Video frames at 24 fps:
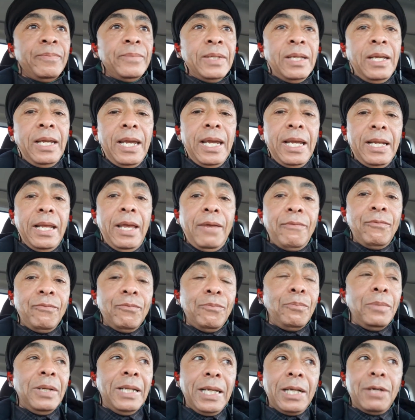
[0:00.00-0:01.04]
And they
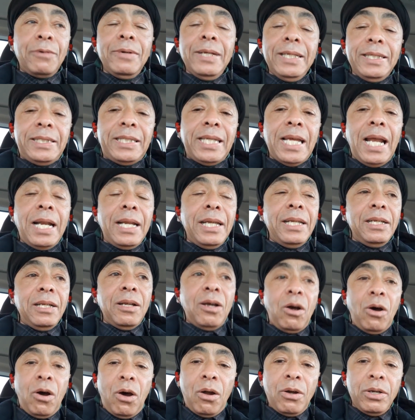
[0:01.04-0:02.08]
literally telling
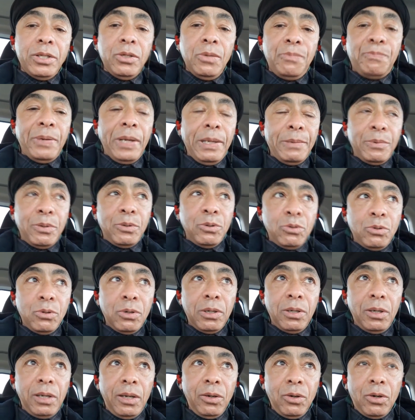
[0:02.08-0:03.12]
all you
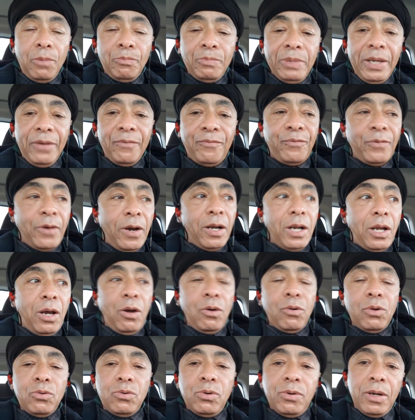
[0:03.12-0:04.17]
people who are being
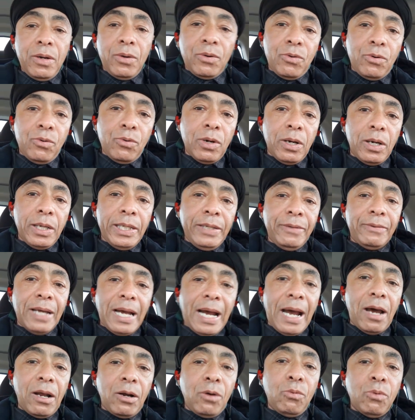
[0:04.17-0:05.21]
furloughed, who are either
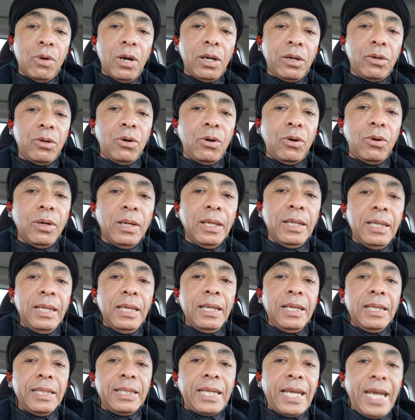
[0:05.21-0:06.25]
out of work or
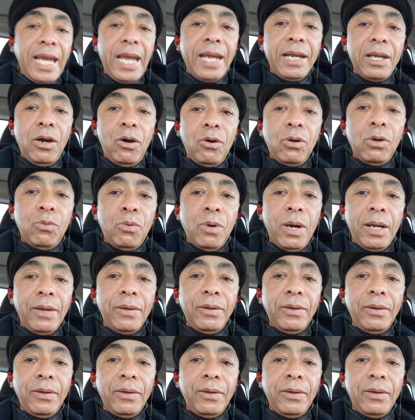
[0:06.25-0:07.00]
can't go to work